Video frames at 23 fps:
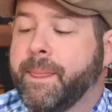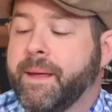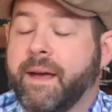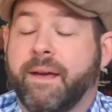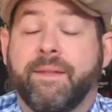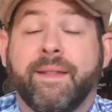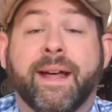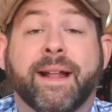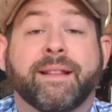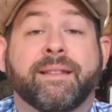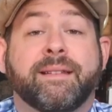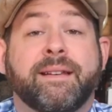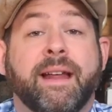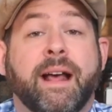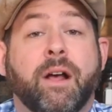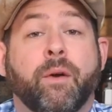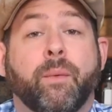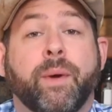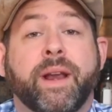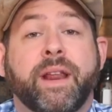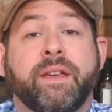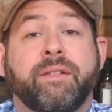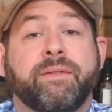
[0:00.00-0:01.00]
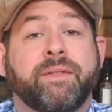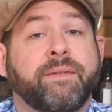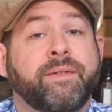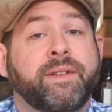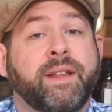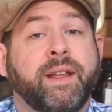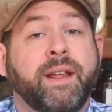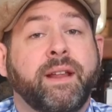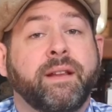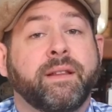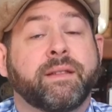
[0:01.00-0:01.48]
And that's Dalwhinnie
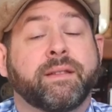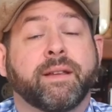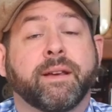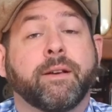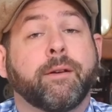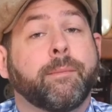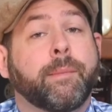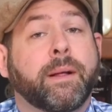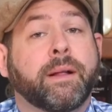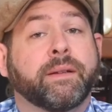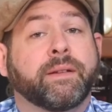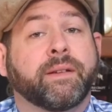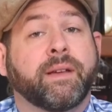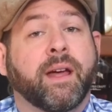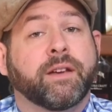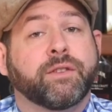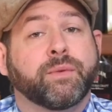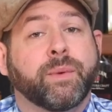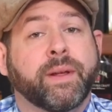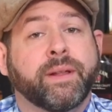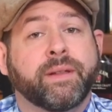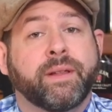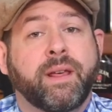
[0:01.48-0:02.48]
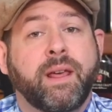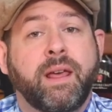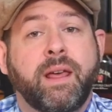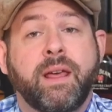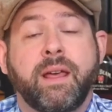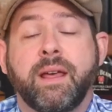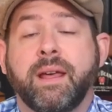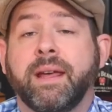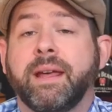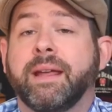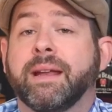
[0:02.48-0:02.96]
15 Single Malt Scotch
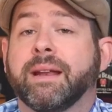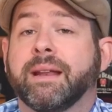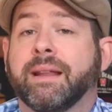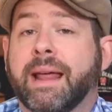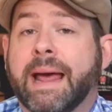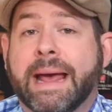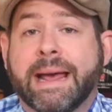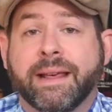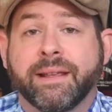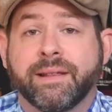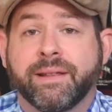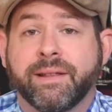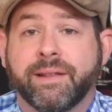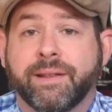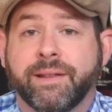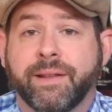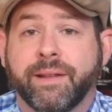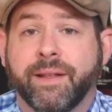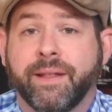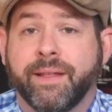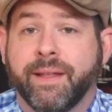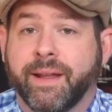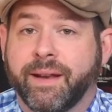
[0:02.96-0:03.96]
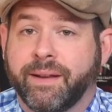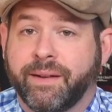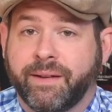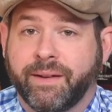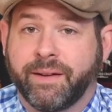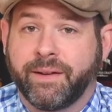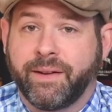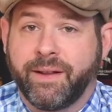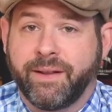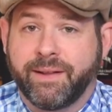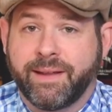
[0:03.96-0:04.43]
Whiskey in less than
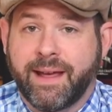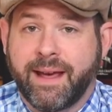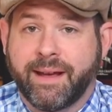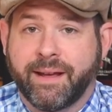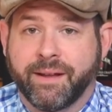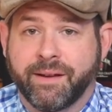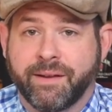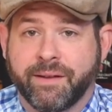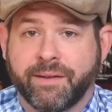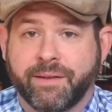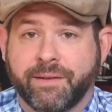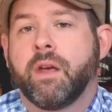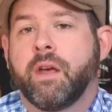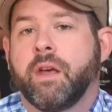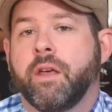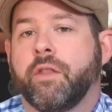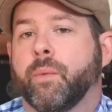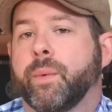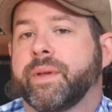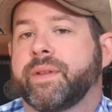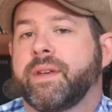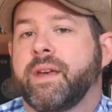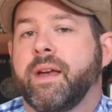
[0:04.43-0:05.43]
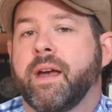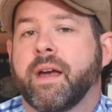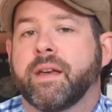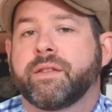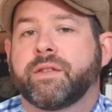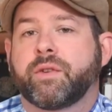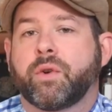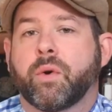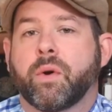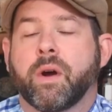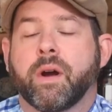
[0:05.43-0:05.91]
60 seconds. The Whiskey Guy
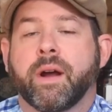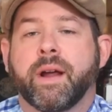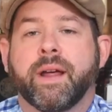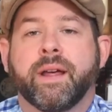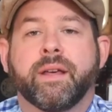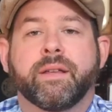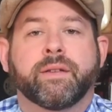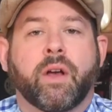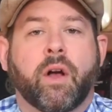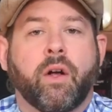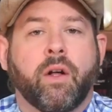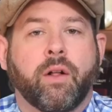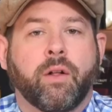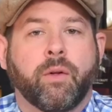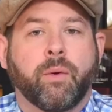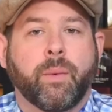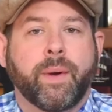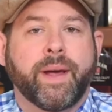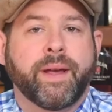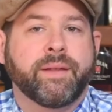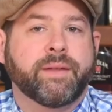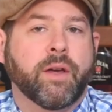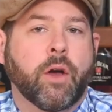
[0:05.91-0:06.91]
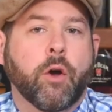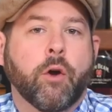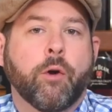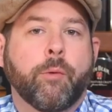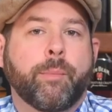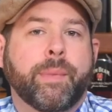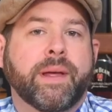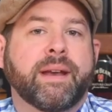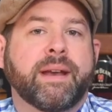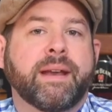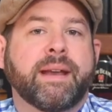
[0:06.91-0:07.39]
store is always
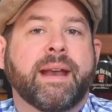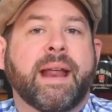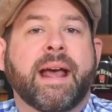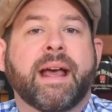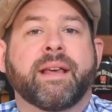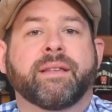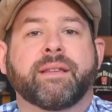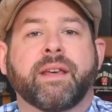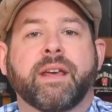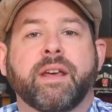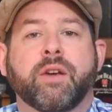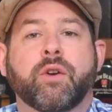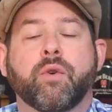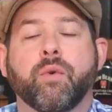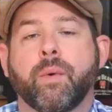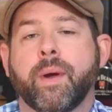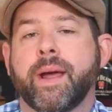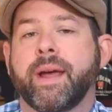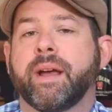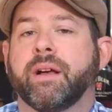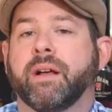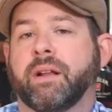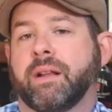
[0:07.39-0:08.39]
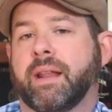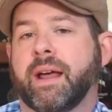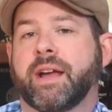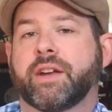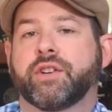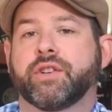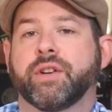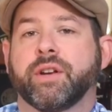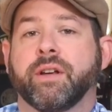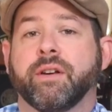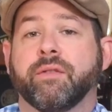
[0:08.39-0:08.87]
open, has a great
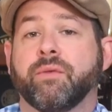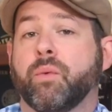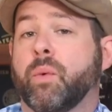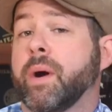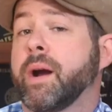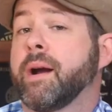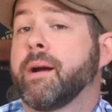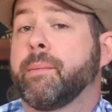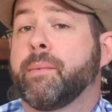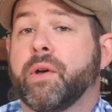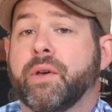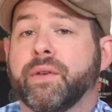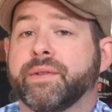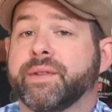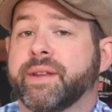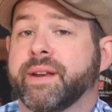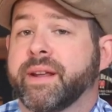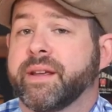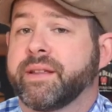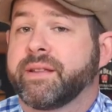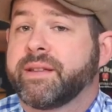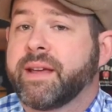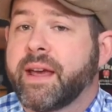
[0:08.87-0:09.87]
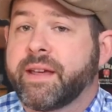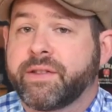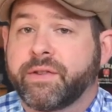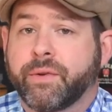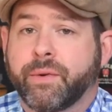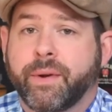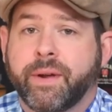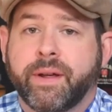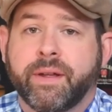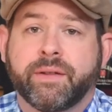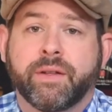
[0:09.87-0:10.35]
collection of wearables and
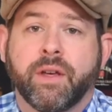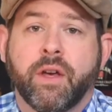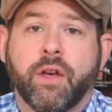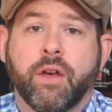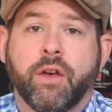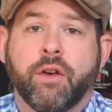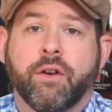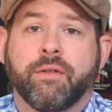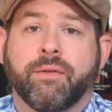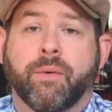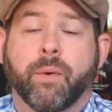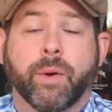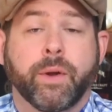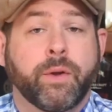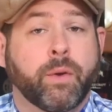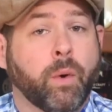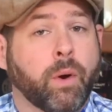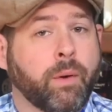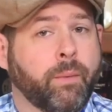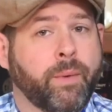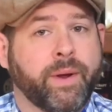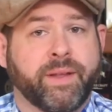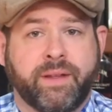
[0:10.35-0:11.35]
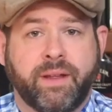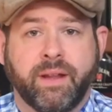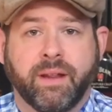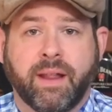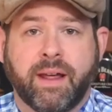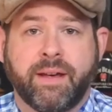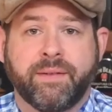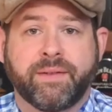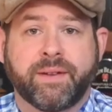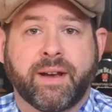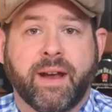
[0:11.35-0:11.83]
accessories for your whiskey
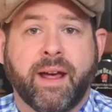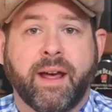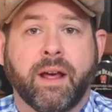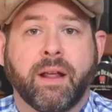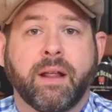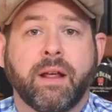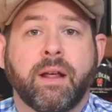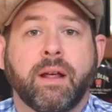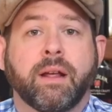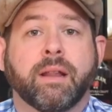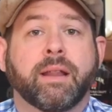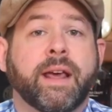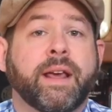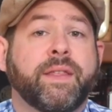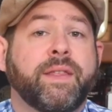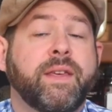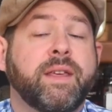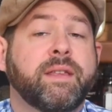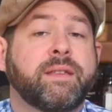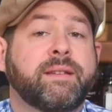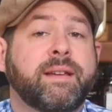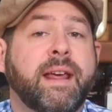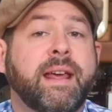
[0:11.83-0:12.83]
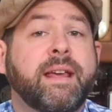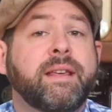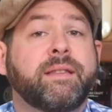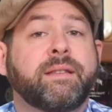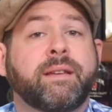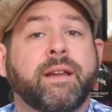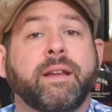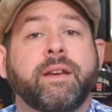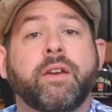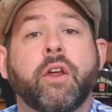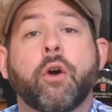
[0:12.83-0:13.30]
lifestyle, like these
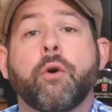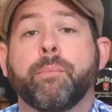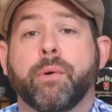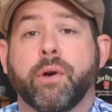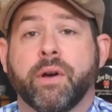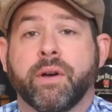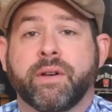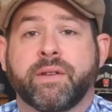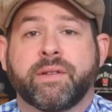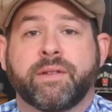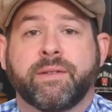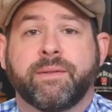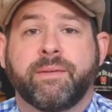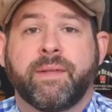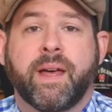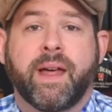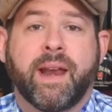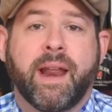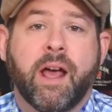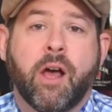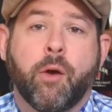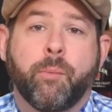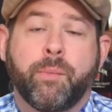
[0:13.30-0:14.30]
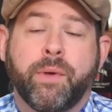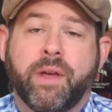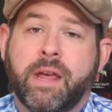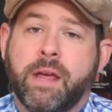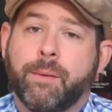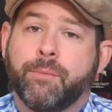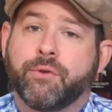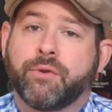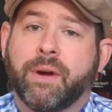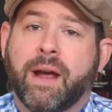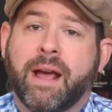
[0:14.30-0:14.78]
tasting notebooks that help you
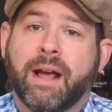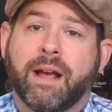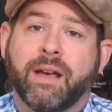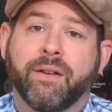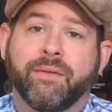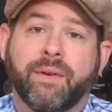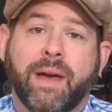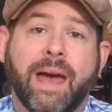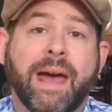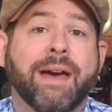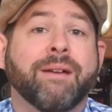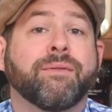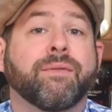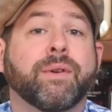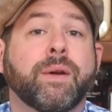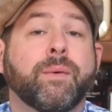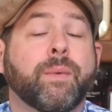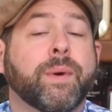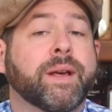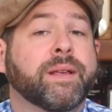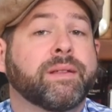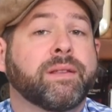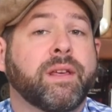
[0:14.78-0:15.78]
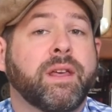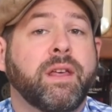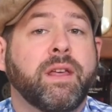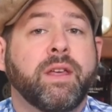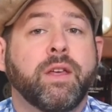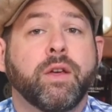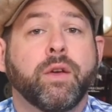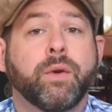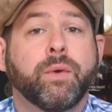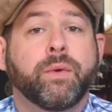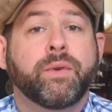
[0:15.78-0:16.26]
keep track of every whiskey
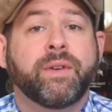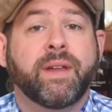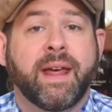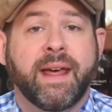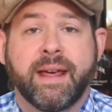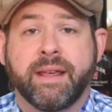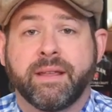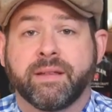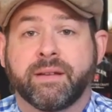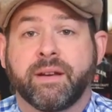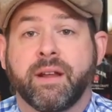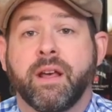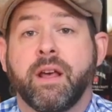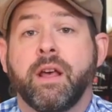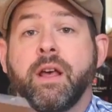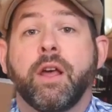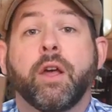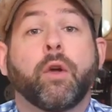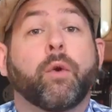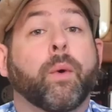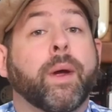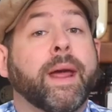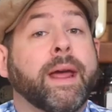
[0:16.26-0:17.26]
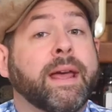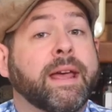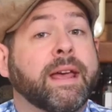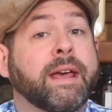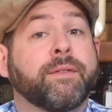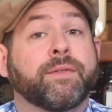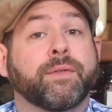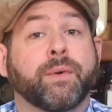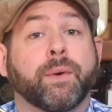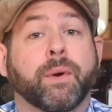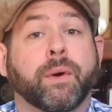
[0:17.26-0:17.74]
you taste. Great
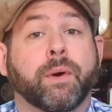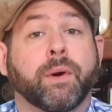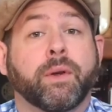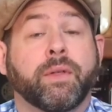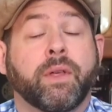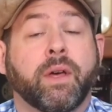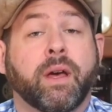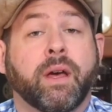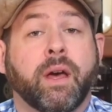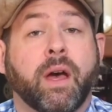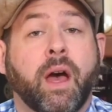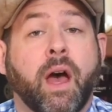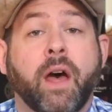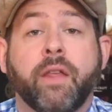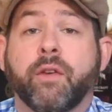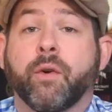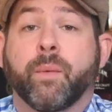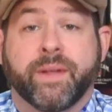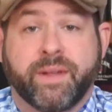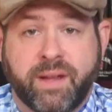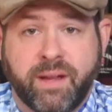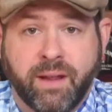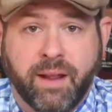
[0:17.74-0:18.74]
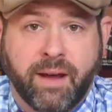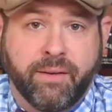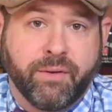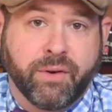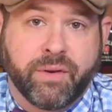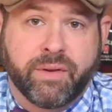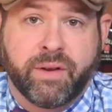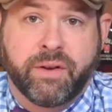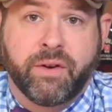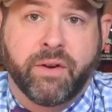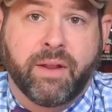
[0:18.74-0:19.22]
gifts for the other whiskey
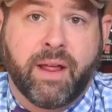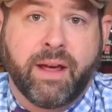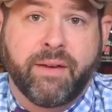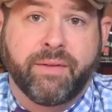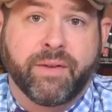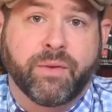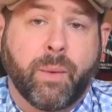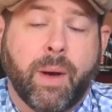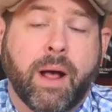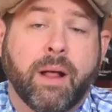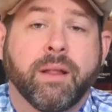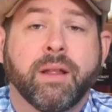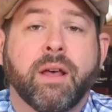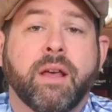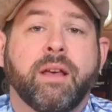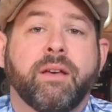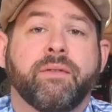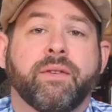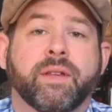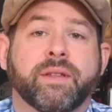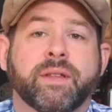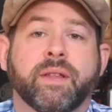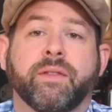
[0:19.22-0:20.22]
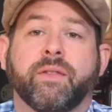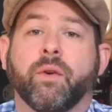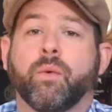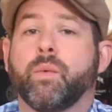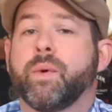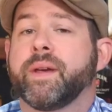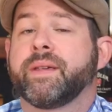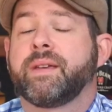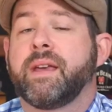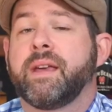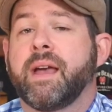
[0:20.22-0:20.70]
lovers in your life as well. Visit
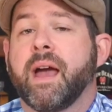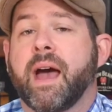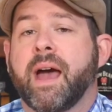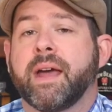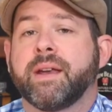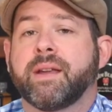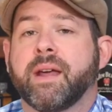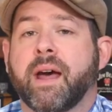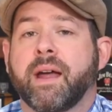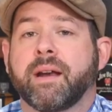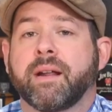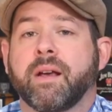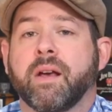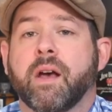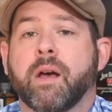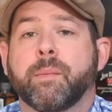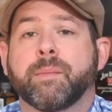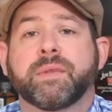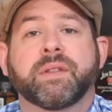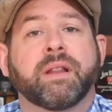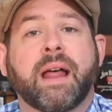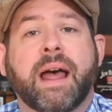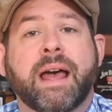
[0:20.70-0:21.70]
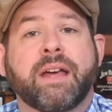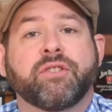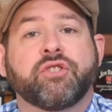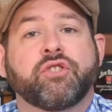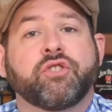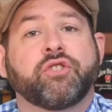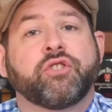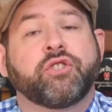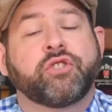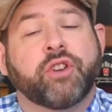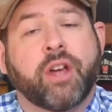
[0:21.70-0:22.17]

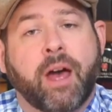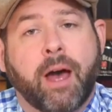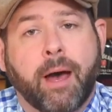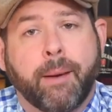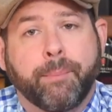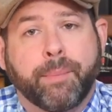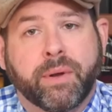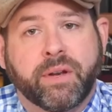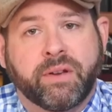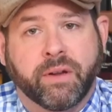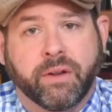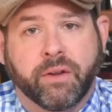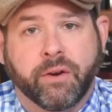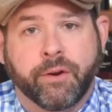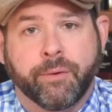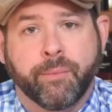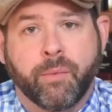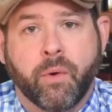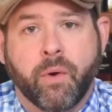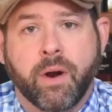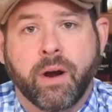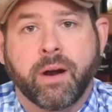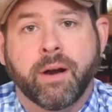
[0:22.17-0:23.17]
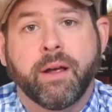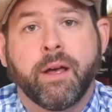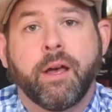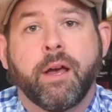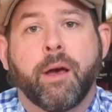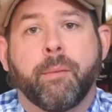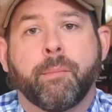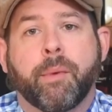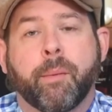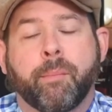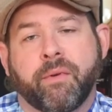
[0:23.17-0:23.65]
thewhiskeyguy.com/shop to learn more.
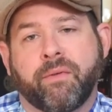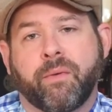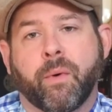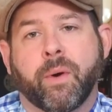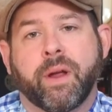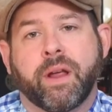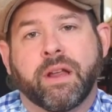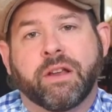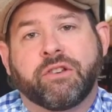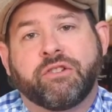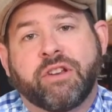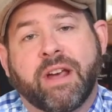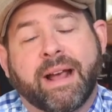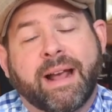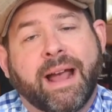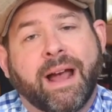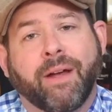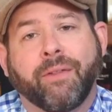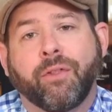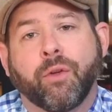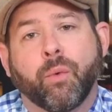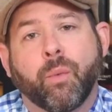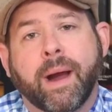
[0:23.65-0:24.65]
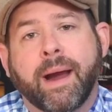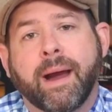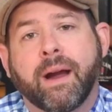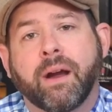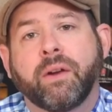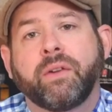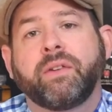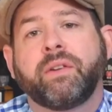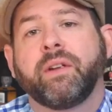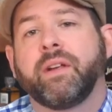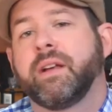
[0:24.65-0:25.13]
But before you check out the
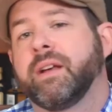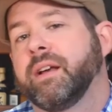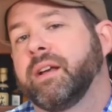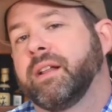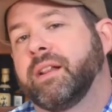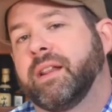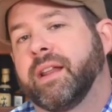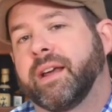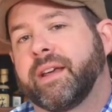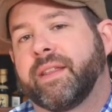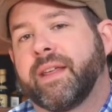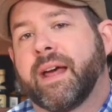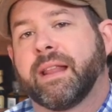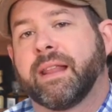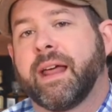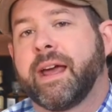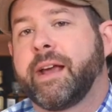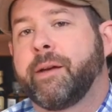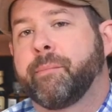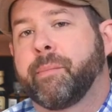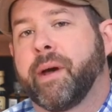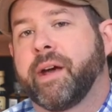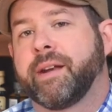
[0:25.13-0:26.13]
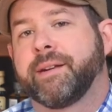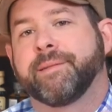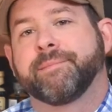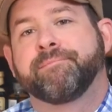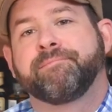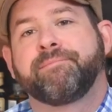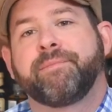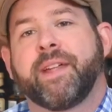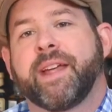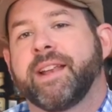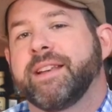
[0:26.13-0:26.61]
wares, click that like button
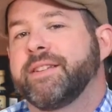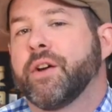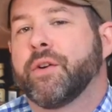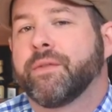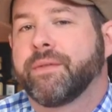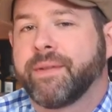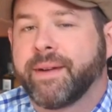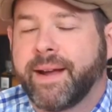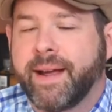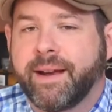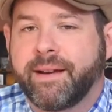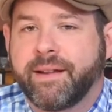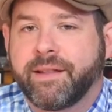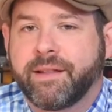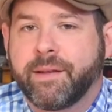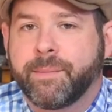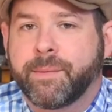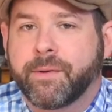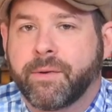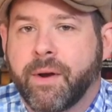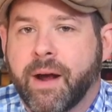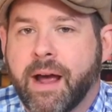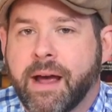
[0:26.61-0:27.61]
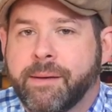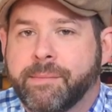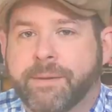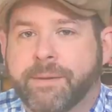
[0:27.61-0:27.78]
and don't forget to subscribe.